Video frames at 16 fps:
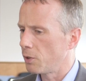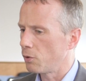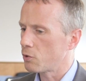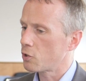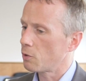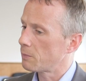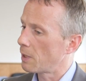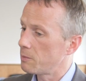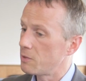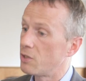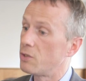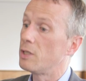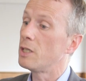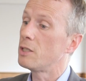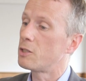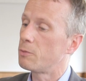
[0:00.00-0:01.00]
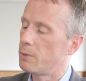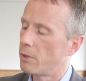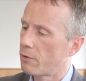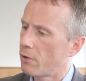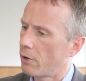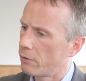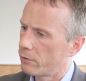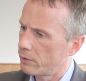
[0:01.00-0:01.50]
You know, sometimes it needs to be
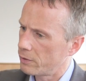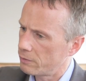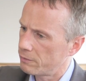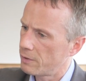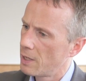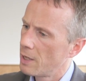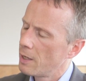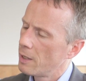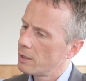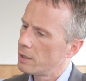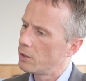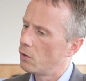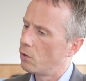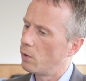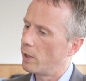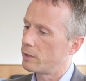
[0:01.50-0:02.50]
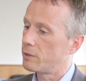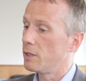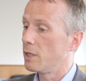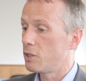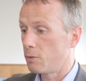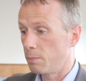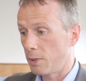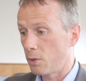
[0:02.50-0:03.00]
authoritative. You know, it
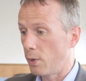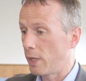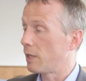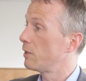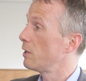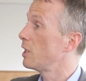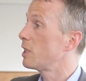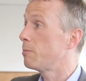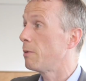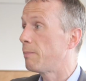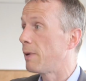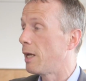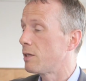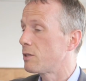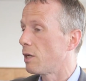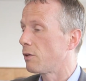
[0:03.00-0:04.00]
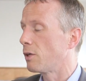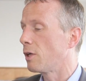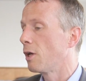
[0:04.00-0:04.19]
needs to be quick. It needs to be pace setting.